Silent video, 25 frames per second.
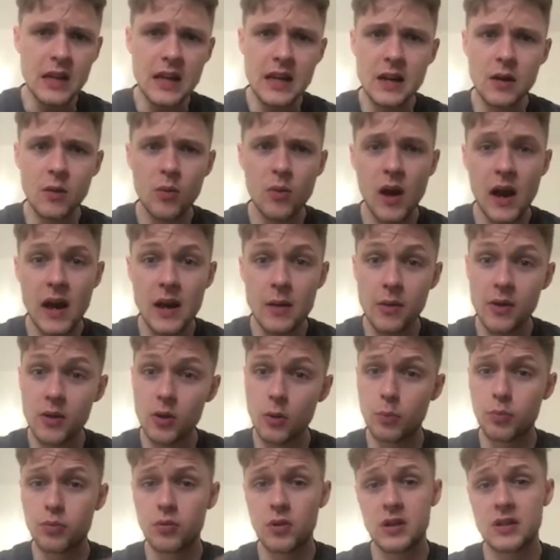in a way where
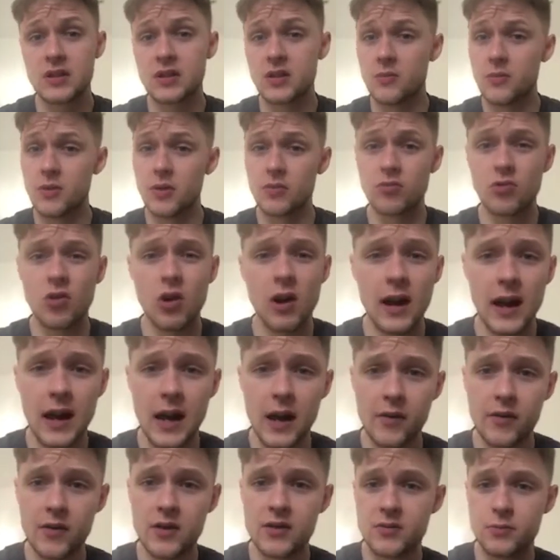you're pressing them in the right
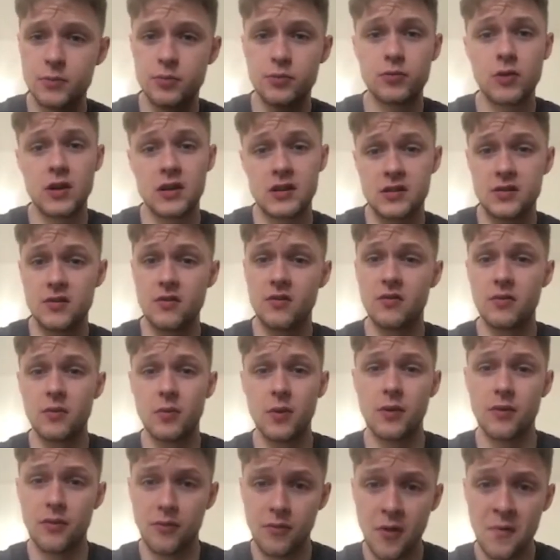areas and pressing them
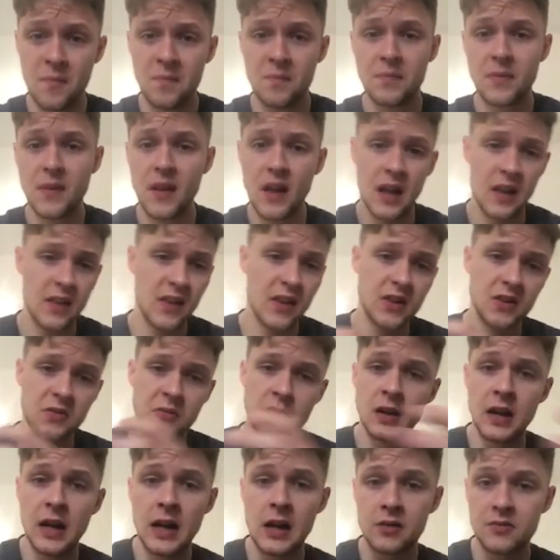from the front, and then
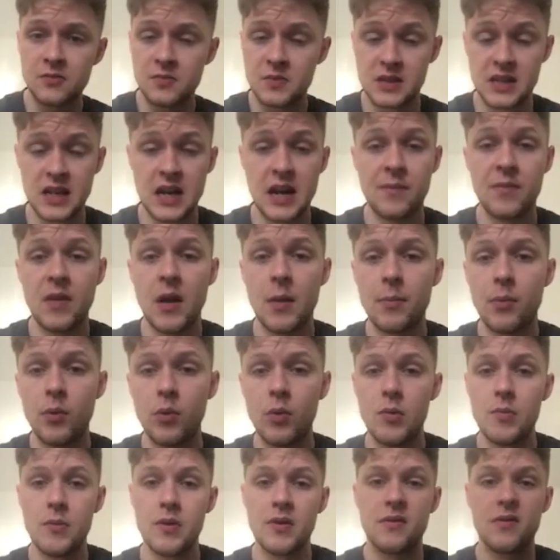you allow them to have that
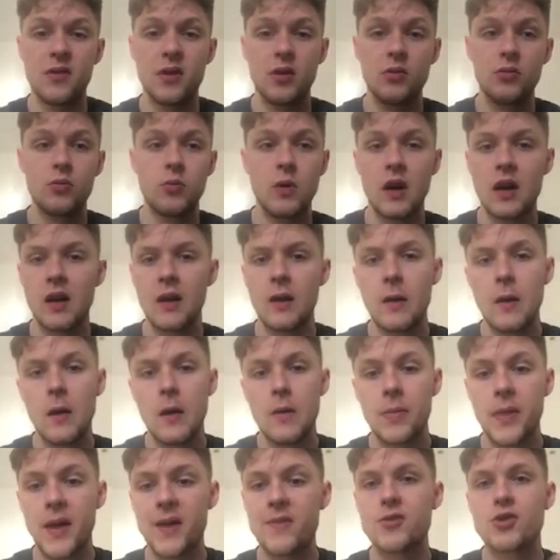ball in midfield where
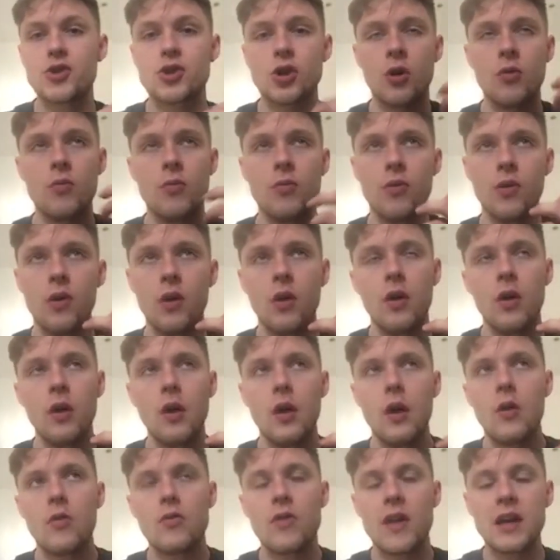they've shown that
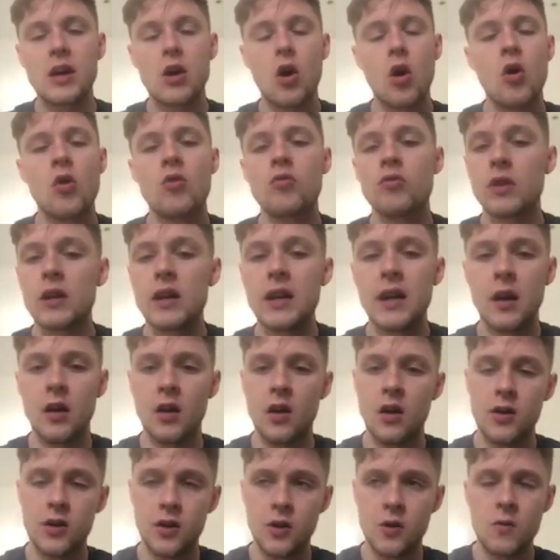they can't really
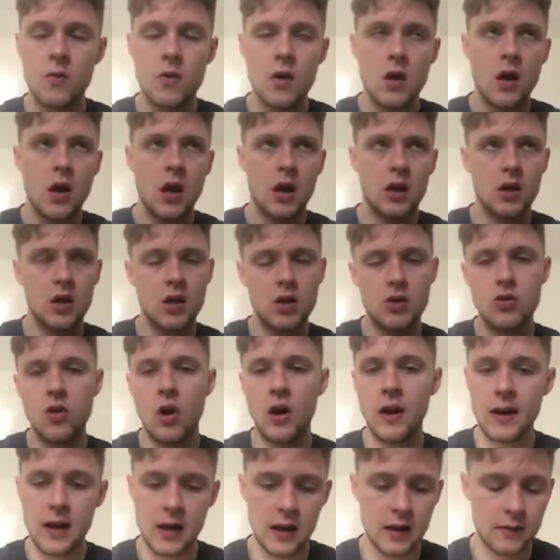hurt you.
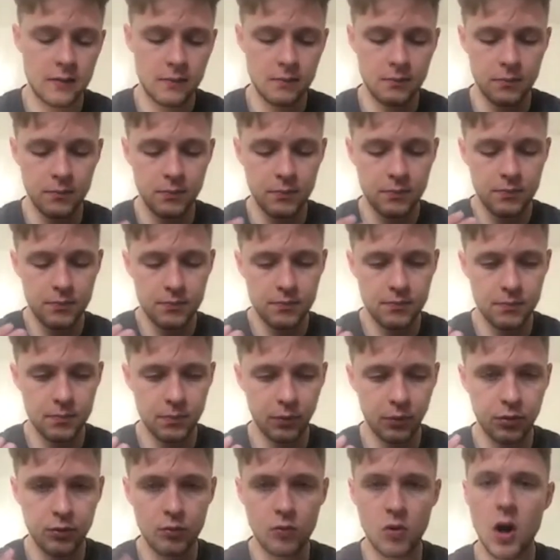United
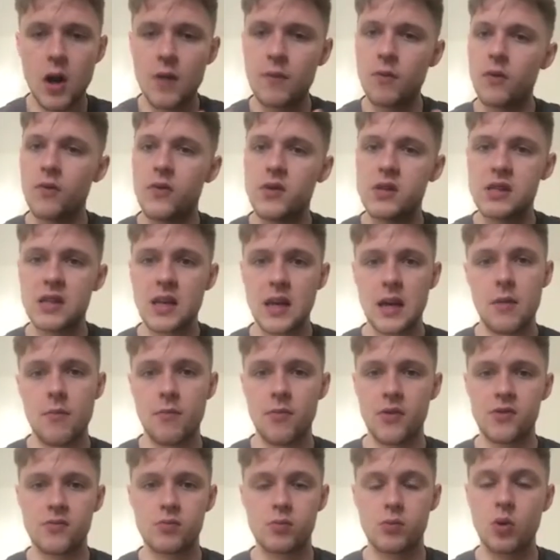thrive off a
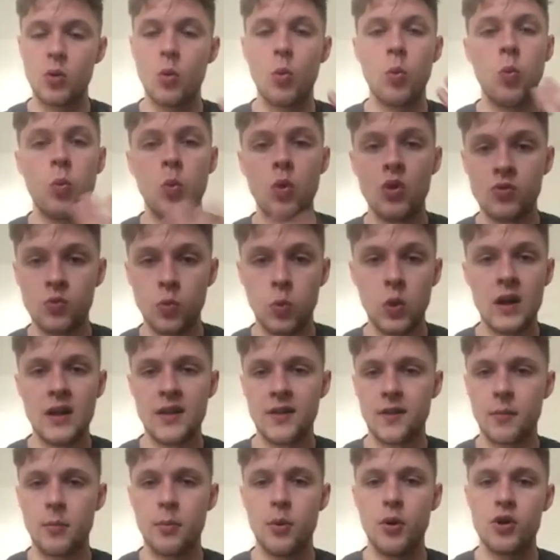team that is
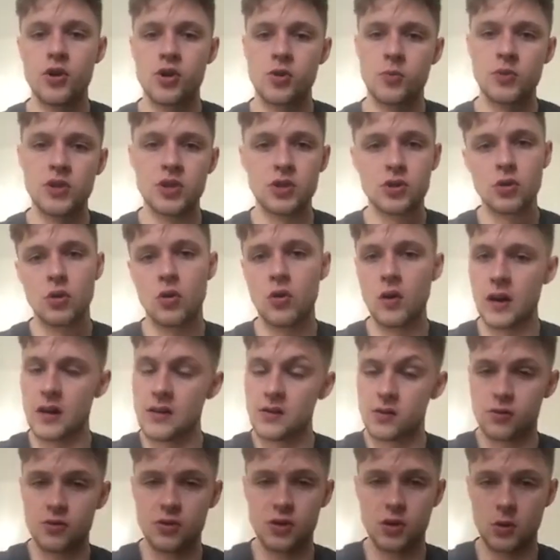willing to push, and we saw
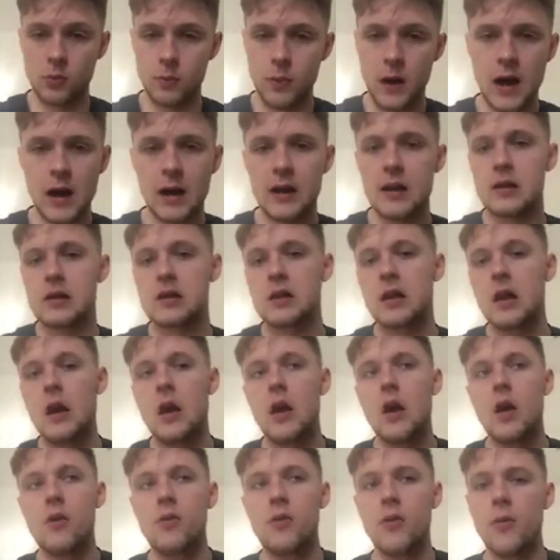against Crystal Palace,
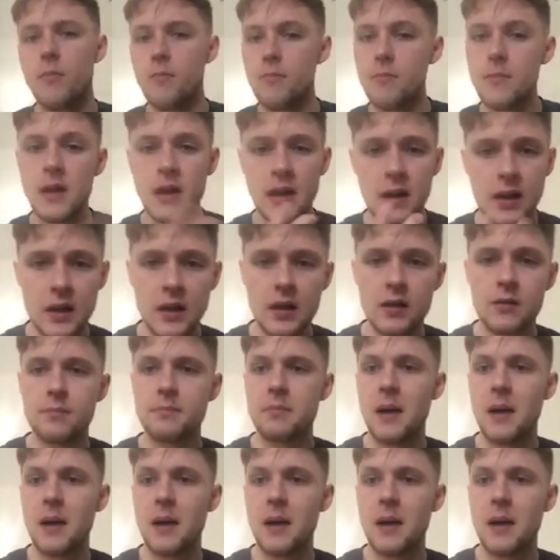the minute